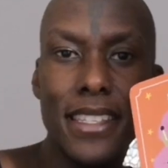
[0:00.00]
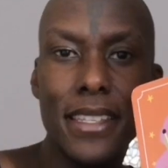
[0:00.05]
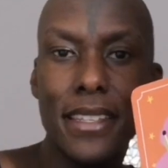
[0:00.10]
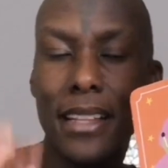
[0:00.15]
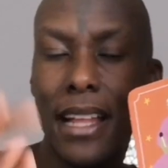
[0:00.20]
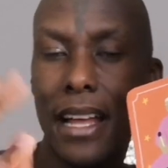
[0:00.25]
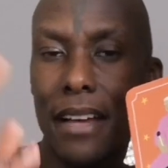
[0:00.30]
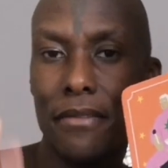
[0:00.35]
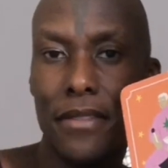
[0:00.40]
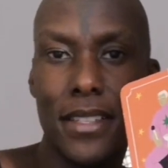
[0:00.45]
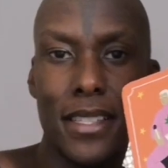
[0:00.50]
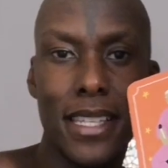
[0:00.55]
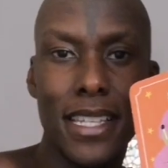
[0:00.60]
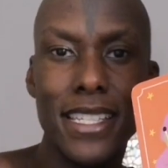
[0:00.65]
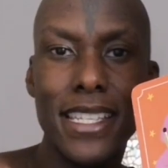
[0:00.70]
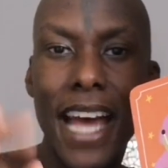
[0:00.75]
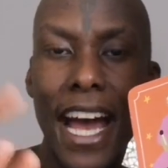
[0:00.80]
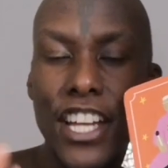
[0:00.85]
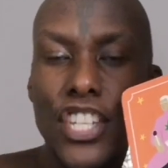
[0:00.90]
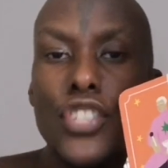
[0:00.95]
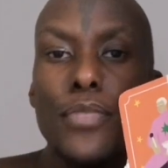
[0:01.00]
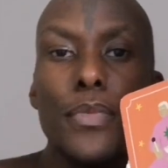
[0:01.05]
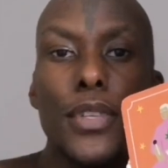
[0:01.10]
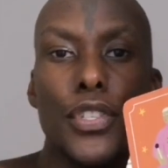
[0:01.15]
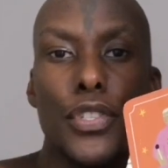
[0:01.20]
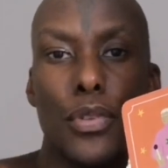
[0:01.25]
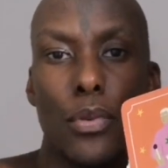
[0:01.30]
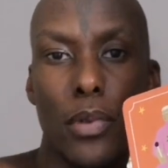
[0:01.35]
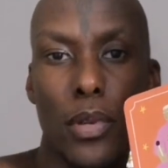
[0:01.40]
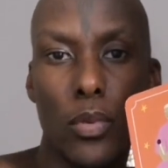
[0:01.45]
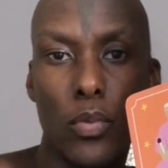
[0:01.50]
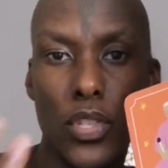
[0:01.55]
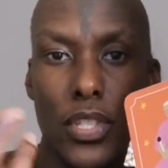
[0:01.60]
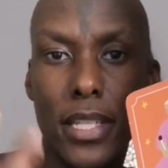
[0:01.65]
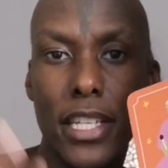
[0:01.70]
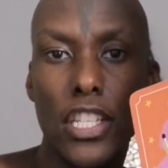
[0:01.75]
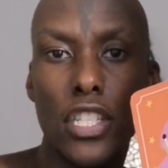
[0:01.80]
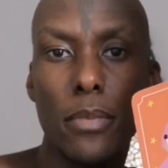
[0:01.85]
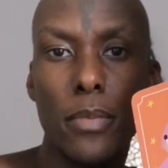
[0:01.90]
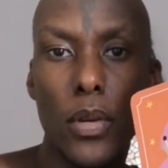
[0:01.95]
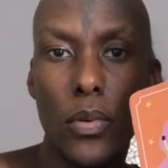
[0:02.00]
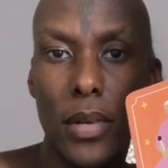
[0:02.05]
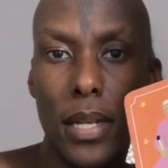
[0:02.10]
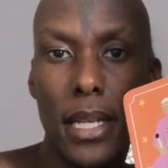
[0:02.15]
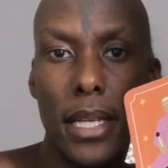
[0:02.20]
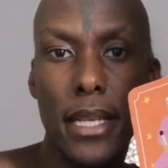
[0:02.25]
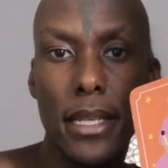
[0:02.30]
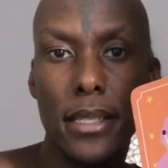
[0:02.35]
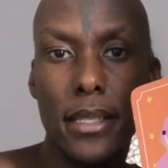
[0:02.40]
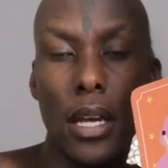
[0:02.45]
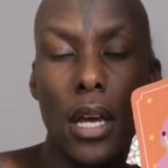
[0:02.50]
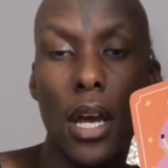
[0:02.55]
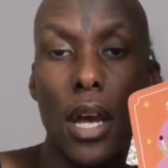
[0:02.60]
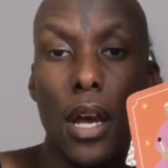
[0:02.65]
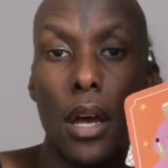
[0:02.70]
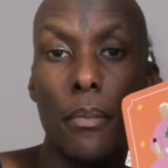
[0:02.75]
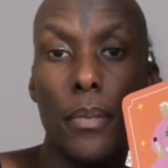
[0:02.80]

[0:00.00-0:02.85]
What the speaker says: still have this attachment to it which needs to be released,